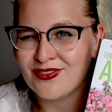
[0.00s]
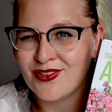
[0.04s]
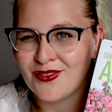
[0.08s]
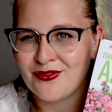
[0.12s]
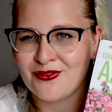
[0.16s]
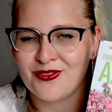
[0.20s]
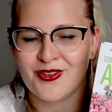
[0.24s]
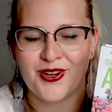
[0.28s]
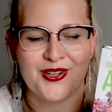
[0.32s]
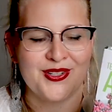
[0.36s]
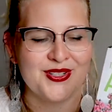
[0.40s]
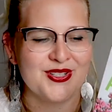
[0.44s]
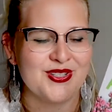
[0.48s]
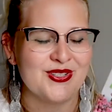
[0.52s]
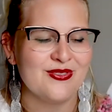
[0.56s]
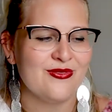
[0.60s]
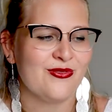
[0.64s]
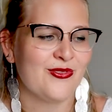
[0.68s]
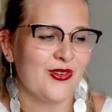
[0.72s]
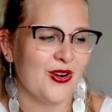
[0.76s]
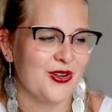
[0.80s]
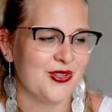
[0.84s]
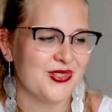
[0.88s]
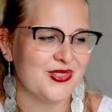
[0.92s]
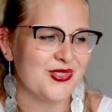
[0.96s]
from
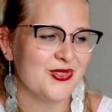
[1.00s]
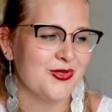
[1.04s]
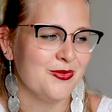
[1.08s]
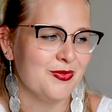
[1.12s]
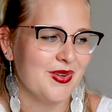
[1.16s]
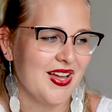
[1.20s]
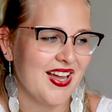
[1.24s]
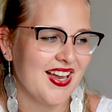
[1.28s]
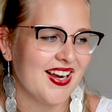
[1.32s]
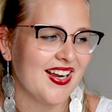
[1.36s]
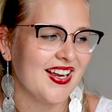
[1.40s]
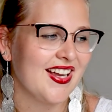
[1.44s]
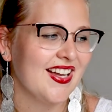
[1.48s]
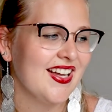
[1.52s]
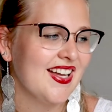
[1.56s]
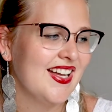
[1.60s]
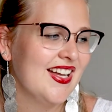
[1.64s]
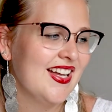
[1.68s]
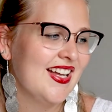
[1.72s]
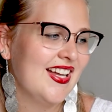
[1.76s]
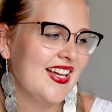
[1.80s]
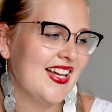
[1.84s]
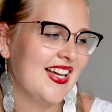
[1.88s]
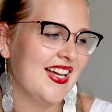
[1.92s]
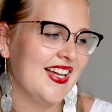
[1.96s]
front to back.
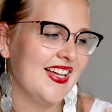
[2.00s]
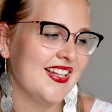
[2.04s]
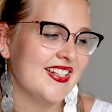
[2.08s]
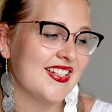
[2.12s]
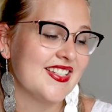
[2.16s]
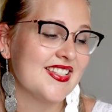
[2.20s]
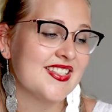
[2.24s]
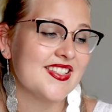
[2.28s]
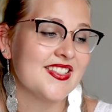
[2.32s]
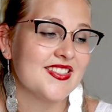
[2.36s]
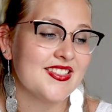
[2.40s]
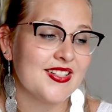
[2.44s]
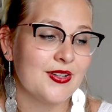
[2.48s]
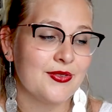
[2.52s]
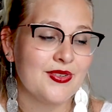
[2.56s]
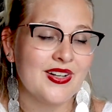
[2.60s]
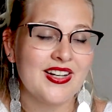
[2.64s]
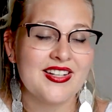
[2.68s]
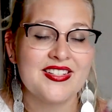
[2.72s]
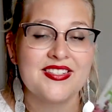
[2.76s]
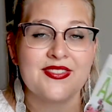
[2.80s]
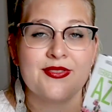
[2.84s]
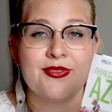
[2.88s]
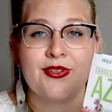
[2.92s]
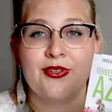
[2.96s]
And it's the
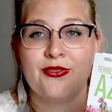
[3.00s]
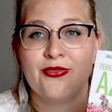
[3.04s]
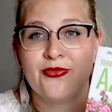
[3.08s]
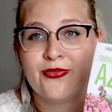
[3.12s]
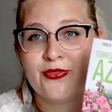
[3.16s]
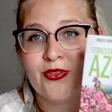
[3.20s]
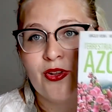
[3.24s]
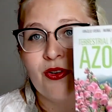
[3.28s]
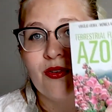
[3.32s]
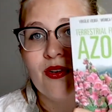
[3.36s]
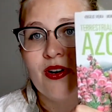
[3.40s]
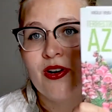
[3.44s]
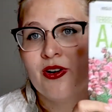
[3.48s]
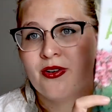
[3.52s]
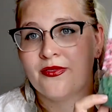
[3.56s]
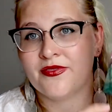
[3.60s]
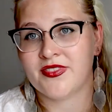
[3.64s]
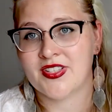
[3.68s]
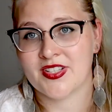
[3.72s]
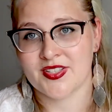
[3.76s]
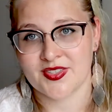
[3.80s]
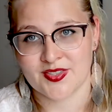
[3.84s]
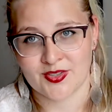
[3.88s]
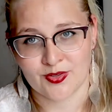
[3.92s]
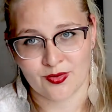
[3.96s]
terrestrial flora of
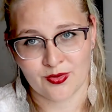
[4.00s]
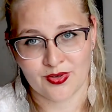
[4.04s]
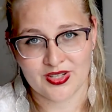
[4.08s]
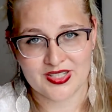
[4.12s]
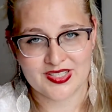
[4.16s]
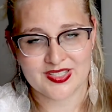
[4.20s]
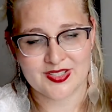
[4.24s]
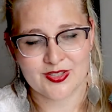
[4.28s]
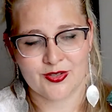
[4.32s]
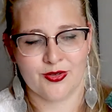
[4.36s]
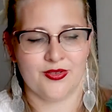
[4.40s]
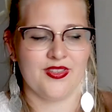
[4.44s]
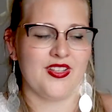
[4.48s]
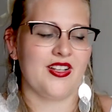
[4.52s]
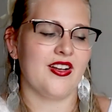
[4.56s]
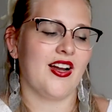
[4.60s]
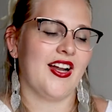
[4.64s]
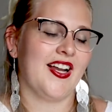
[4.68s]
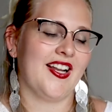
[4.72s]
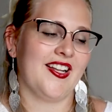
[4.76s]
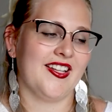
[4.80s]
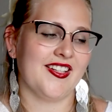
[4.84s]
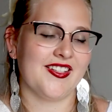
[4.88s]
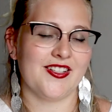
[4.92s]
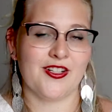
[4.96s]
the Azores, so the
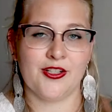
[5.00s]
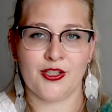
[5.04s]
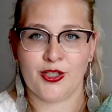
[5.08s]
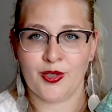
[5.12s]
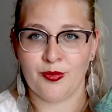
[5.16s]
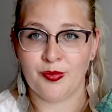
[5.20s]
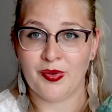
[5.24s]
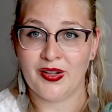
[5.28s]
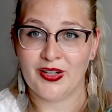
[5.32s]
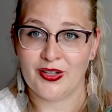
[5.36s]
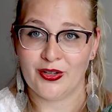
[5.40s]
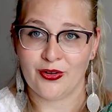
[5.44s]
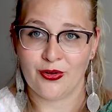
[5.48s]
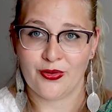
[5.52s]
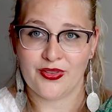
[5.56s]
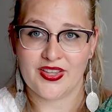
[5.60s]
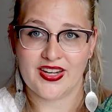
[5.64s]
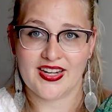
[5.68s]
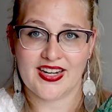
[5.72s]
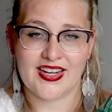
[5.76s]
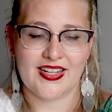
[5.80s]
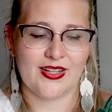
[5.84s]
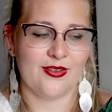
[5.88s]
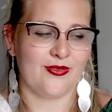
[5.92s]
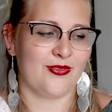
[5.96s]
island archipelago
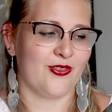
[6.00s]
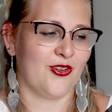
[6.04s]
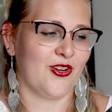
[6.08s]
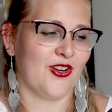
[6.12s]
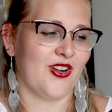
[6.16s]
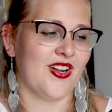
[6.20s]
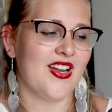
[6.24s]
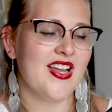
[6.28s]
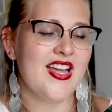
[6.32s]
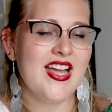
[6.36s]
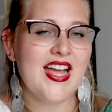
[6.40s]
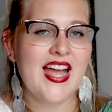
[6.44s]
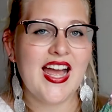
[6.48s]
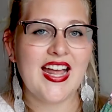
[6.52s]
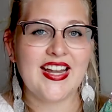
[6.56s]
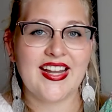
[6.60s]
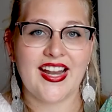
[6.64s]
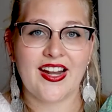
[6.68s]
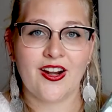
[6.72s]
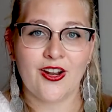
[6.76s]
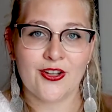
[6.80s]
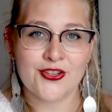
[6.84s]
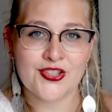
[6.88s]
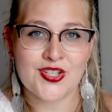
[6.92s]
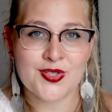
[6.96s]
that I live on. And
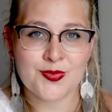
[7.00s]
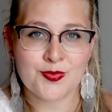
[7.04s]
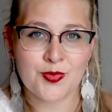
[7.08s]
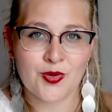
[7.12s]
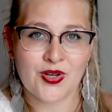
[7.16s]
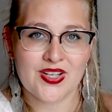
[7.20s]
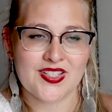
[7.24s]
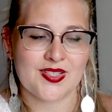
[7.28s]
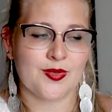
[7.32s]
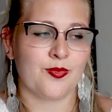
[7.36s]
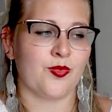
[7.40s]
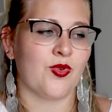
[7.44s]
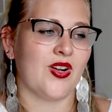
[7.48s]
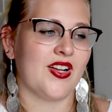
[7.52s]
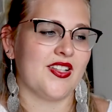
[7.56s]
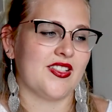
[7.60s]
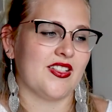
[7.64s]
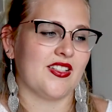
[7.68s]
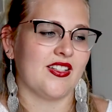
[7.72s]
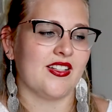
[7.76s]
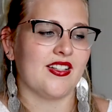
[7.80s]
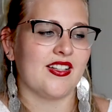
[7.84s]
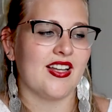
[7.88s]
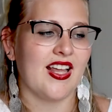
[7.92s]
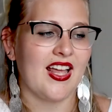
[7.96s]
I got this book as a
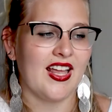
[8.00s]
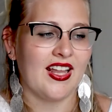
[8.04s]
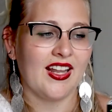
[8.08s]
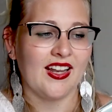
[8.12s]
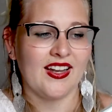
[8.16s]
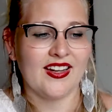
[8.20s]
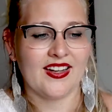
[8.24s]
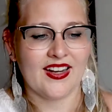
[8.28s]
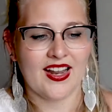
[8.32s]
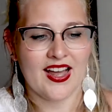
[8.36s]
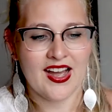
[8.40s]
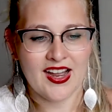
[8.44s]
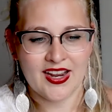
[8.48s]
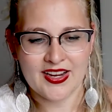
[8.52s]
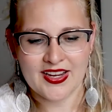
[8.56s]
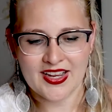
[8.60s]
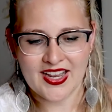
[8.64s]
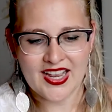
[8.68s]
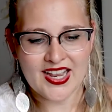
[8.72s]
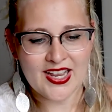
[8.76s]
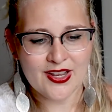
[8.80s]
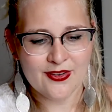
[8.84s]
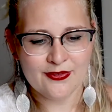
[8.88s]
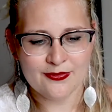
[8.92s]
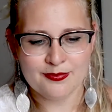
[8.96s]
present, and I
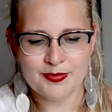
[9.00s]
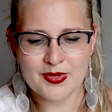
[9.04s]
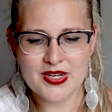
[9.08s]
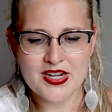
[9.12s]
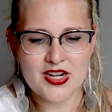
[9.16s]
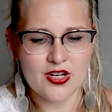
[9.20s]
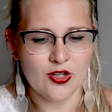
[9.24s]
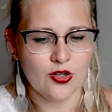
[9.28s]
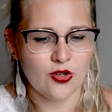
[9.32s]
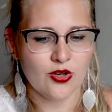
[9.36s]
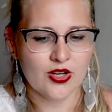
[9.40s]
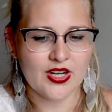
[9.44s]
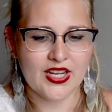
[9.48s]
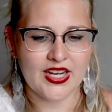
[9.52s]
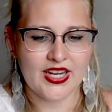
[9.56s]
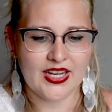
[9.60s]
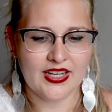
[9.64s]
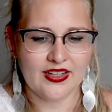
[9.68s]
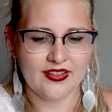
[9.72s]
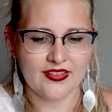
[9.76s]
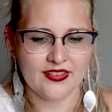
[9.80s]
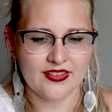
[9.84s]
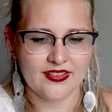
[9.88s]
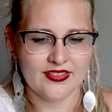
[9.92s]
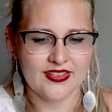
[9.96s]
have been
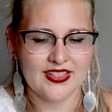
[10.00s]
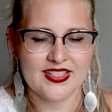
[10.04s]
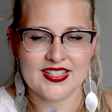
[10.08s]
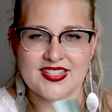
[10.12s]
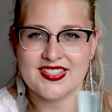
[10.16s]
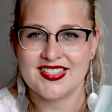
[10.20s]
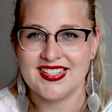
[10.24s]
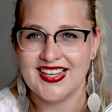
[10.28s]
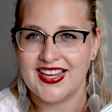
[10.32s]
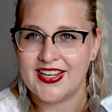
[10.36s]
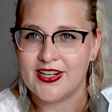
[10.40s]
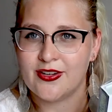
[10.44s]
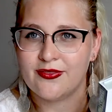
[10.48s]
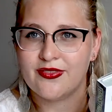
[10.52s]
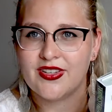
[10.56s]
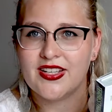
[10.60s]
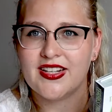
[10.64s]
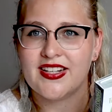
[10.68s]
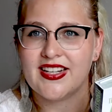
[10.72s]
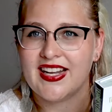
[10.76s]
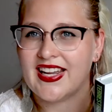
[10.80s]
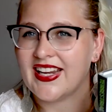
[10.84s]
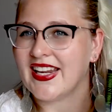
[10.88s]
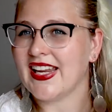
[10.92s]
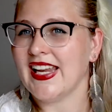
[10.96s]
looking inside of
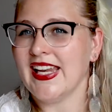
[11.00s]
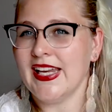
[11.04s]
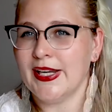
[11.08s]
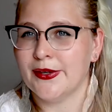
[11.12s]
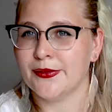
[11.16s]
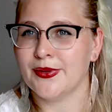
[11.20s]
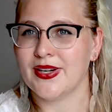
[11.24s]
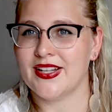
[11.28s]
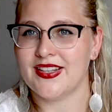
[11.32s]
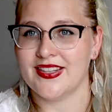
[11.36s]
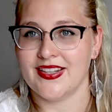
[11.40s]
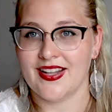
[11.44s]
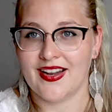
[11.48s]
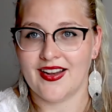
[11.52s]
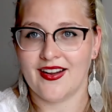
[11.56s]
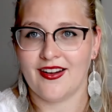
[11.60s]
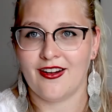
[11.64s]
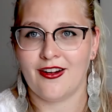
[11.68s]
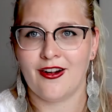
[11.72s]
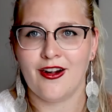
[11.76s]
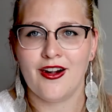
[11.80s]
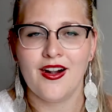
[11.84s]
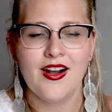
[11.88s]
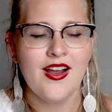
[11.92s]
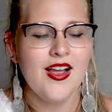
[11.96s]
it, like here and
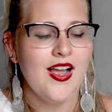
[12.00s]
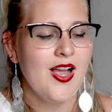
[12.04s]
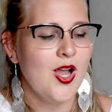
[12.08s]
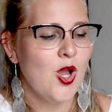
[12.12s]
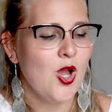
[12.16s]
there,